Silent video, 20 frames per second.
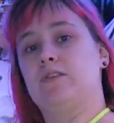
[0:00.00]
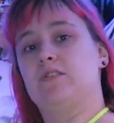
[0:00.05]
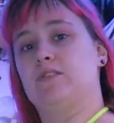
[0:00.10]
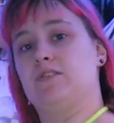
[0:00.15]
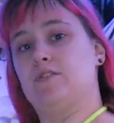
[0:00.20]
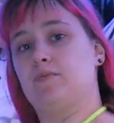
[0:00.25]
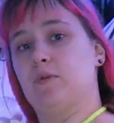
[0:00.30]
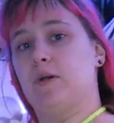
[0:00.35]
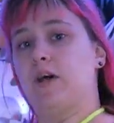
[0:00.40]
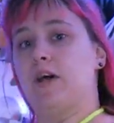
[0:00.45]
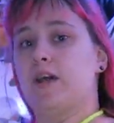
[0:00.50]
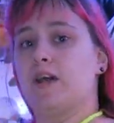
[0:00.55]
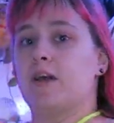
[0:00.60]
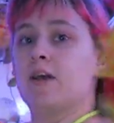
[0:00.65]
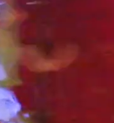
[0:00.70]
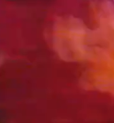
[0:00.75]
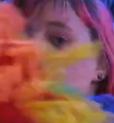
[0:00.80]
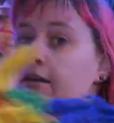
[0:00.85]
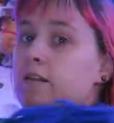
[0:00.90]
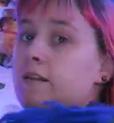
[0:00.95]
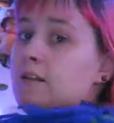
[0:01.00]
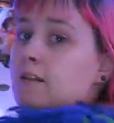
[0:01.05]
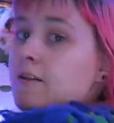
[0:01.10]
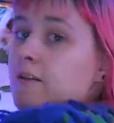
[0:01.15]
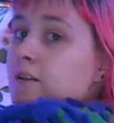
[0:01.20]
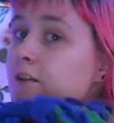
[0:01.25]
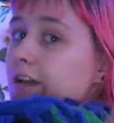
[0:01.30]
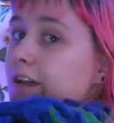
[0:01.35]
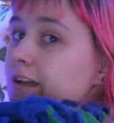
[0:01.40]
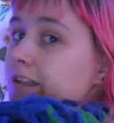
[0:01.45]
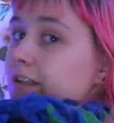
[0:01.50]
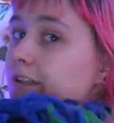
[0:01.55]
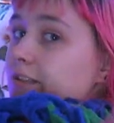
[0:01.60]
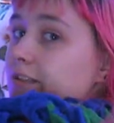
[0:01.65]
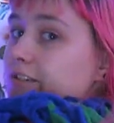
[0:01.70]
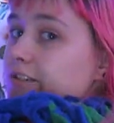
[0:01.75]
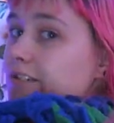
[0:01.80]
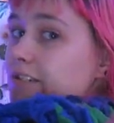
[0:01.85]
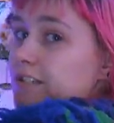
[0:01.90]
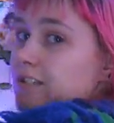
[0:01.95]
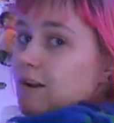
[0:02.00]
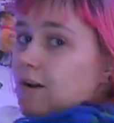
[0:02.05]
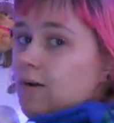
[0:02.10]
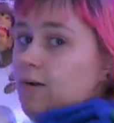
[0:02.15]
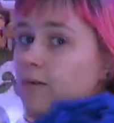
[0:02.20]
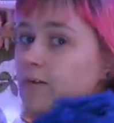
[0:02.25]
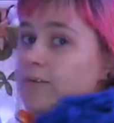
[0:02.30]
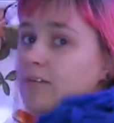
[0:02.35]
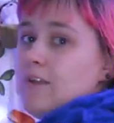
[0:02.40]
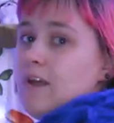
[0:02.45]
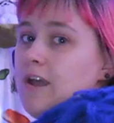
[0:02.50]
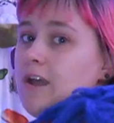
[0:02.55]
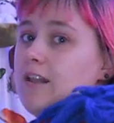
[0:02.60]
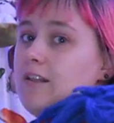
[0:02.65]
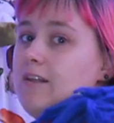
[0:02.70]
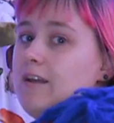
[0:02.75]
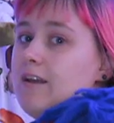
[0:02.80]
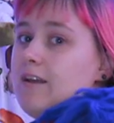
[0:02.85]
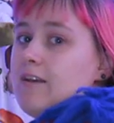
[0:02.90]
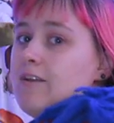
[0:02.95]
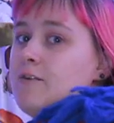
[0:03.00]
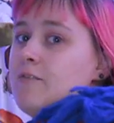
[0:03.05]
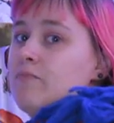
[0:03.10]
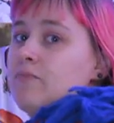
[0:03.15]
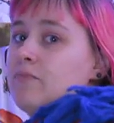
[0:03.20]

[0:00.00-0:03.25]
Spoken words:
on display. And then there's this whole thing, like,